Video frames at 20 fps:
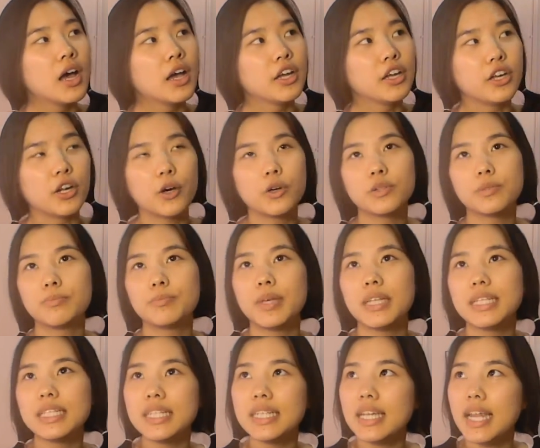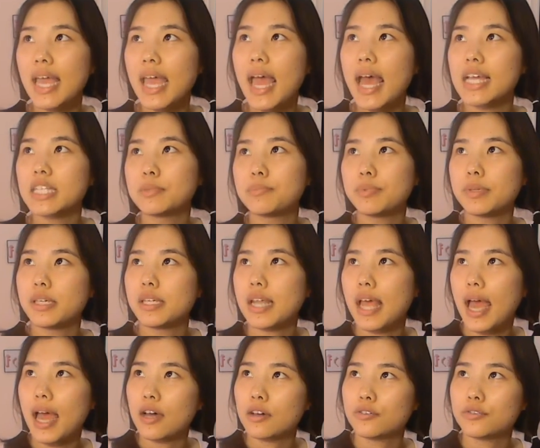know, Melody Day has been
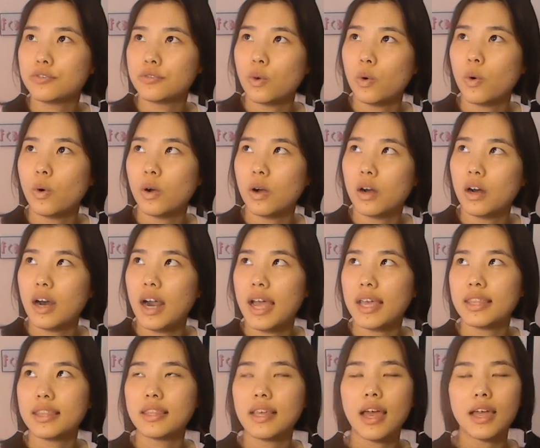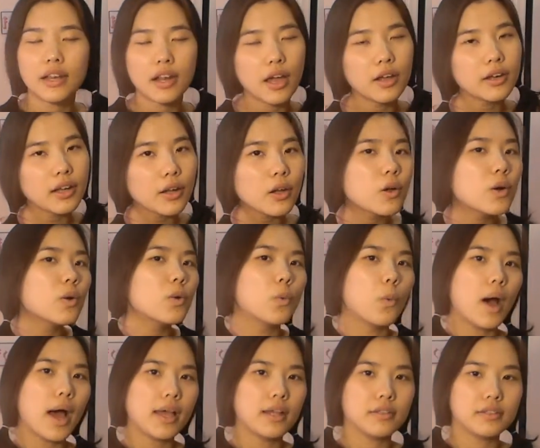out for, I know, a
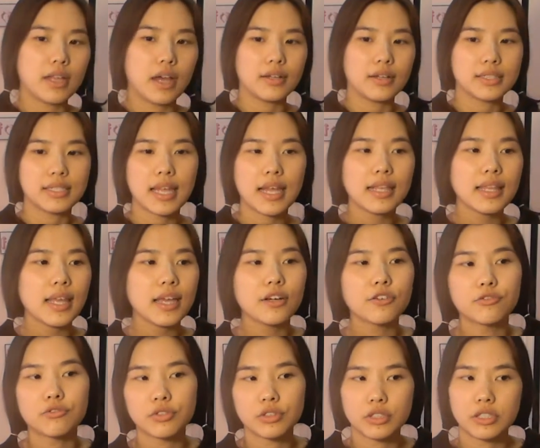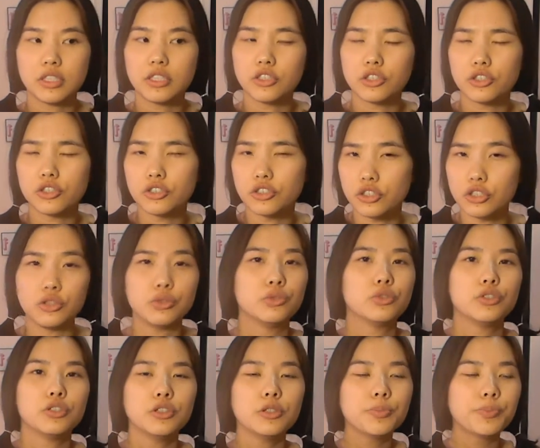while It's not like a really new
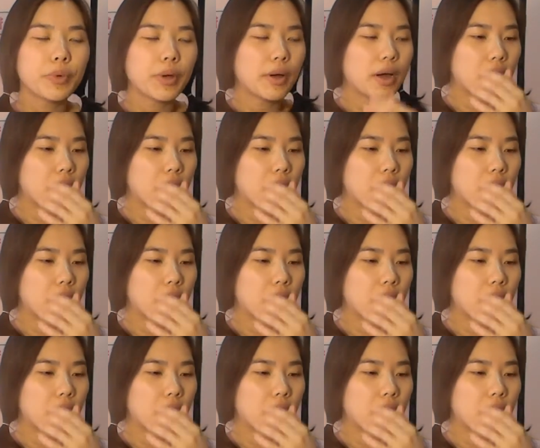group,